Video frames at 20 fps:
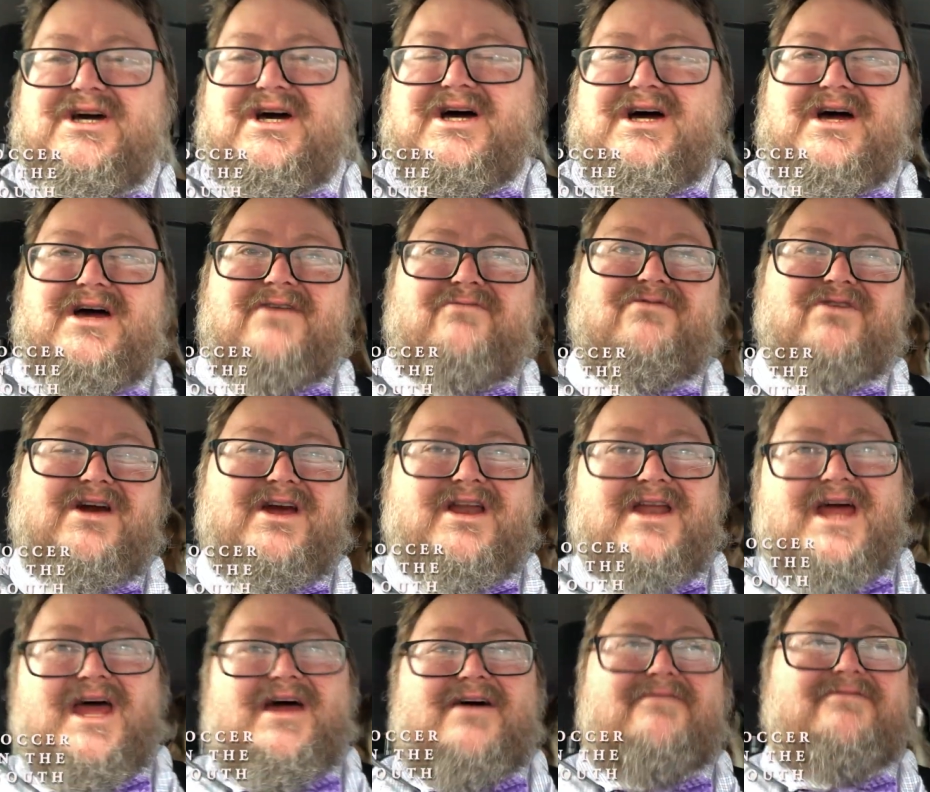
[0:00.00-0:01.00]
If we're
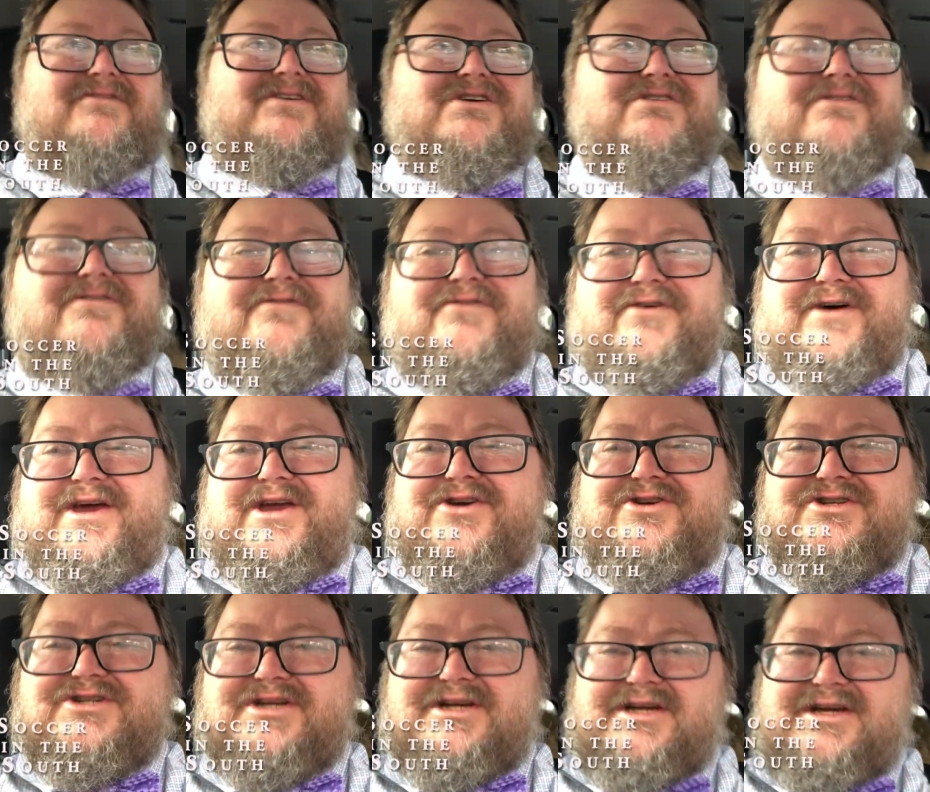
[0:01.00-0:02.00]
gonna have youthful
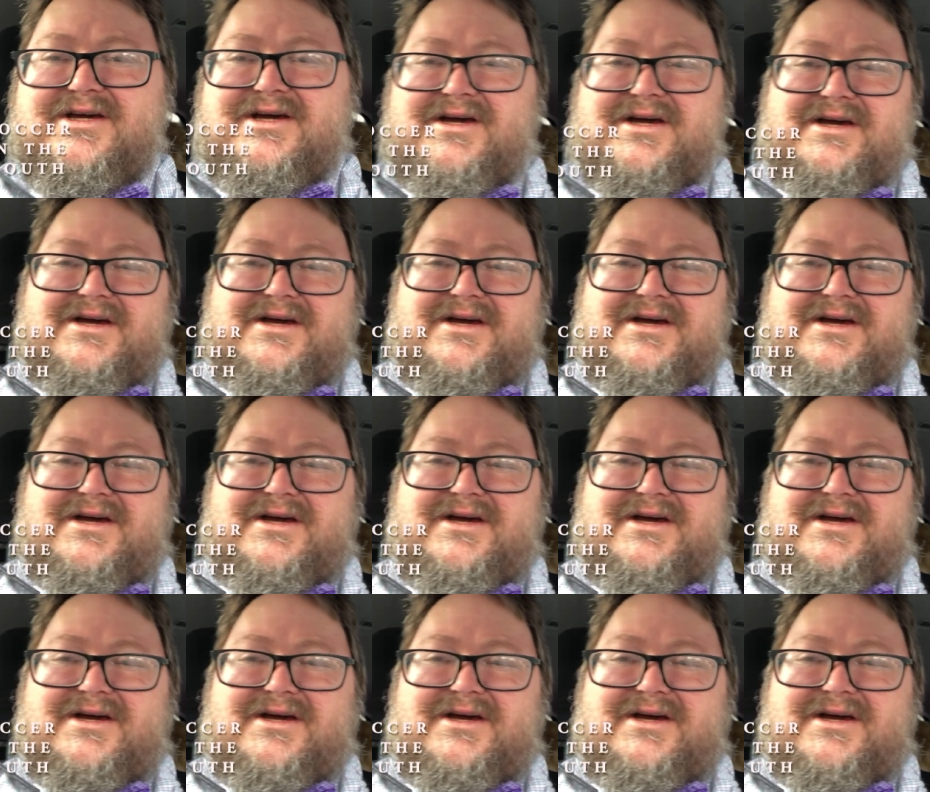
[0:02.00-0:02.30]
energy,